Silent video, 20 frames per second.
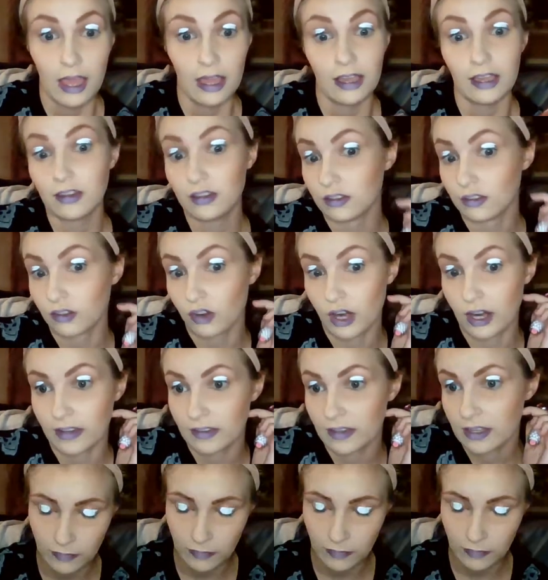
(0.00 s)
It's just
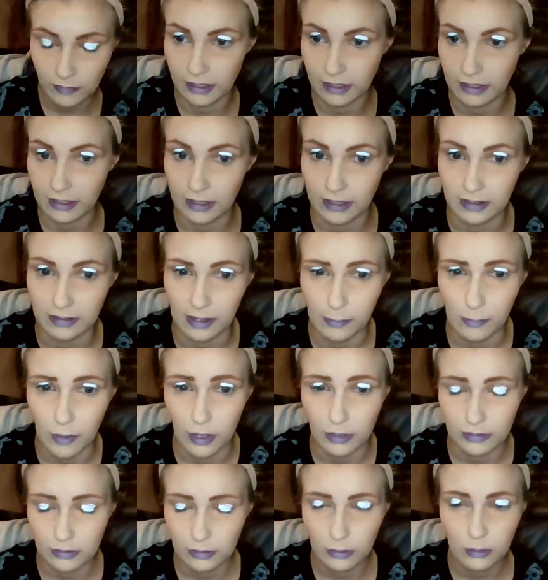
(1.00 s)
crazy. And I'm
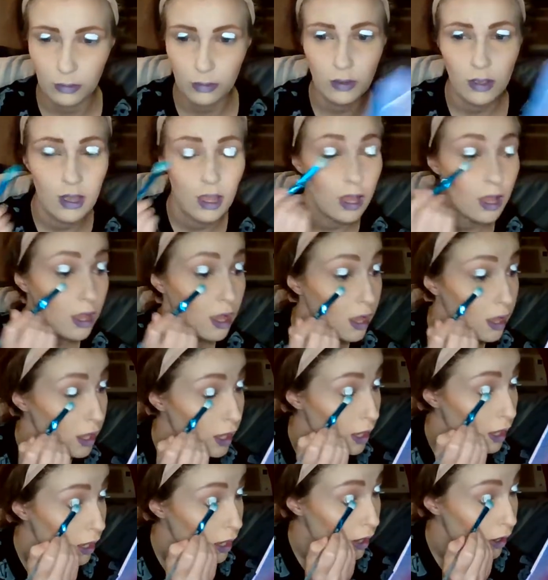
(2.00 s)
also
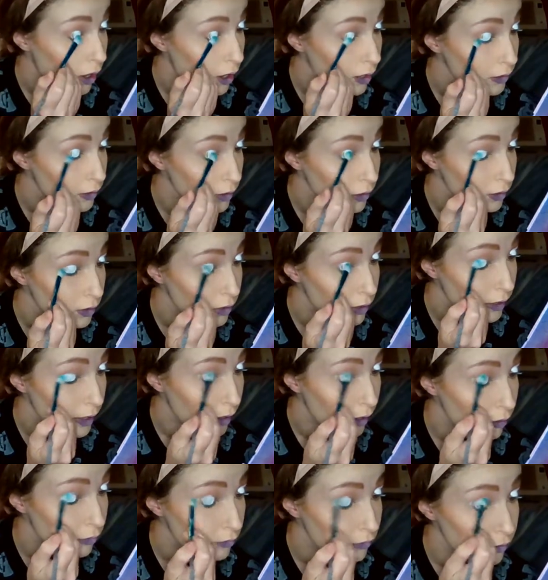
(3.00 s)
on the
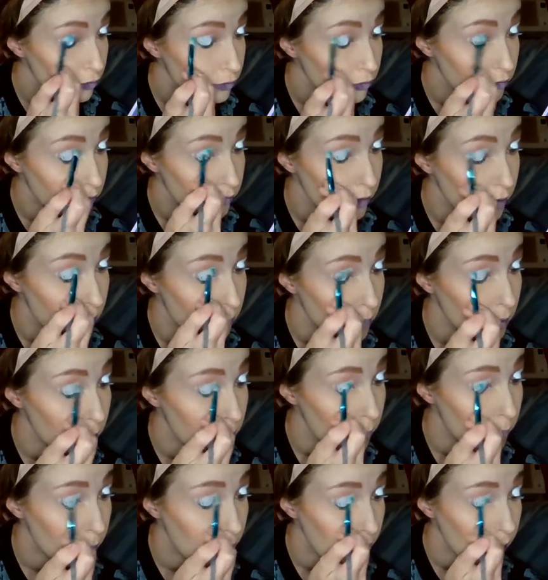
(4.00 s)
lookout for some
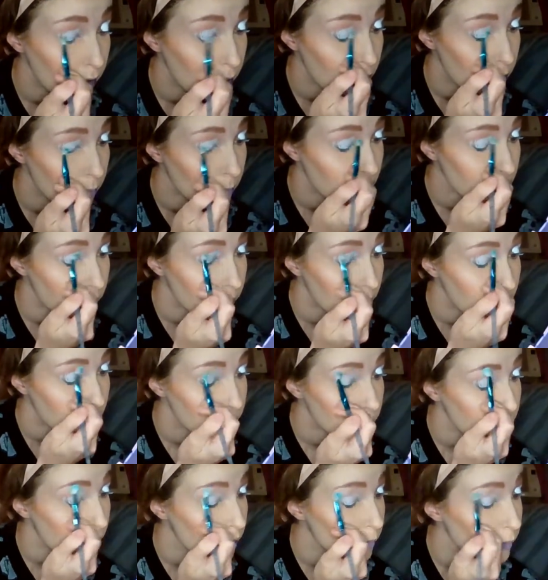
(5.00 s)
makeup that
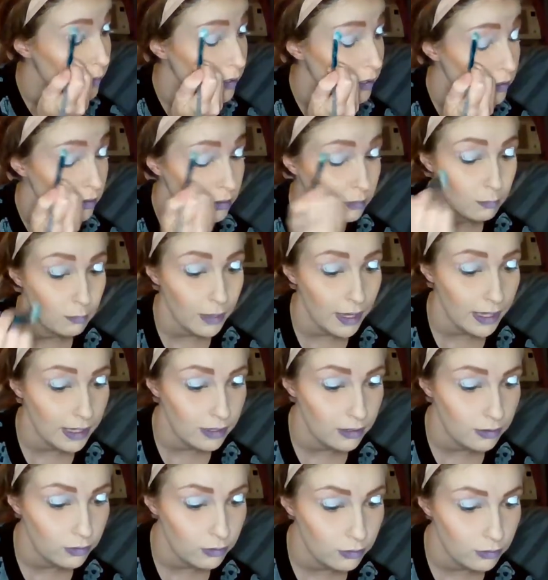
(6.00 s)
is coming in the
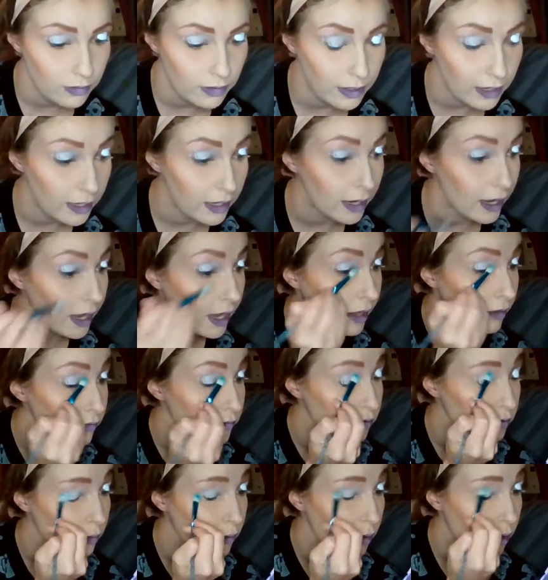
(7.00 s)
mail that I have
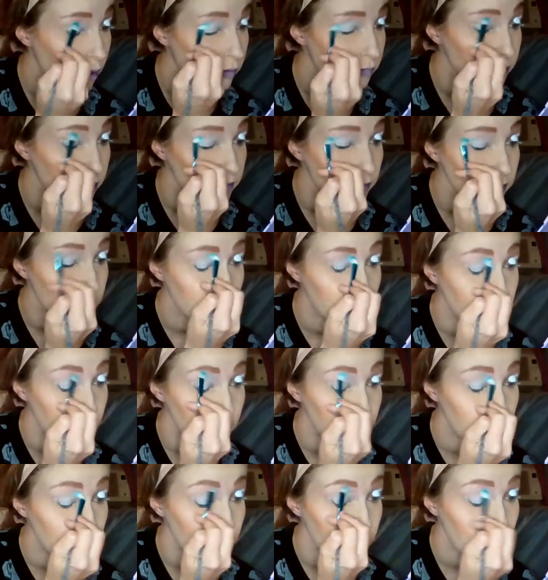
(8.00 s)
to obviously set
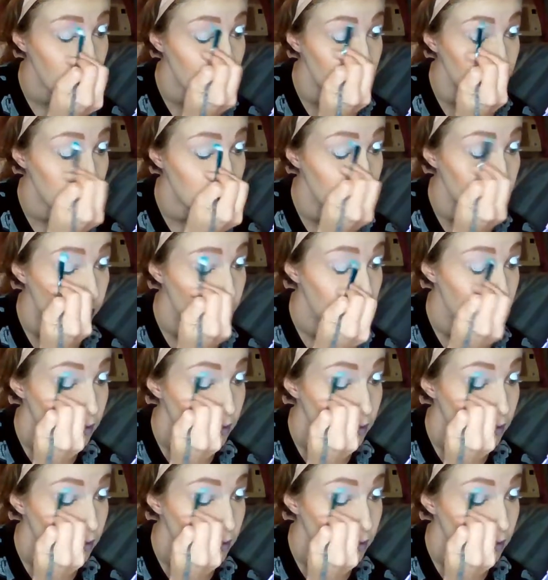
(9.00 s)
aside.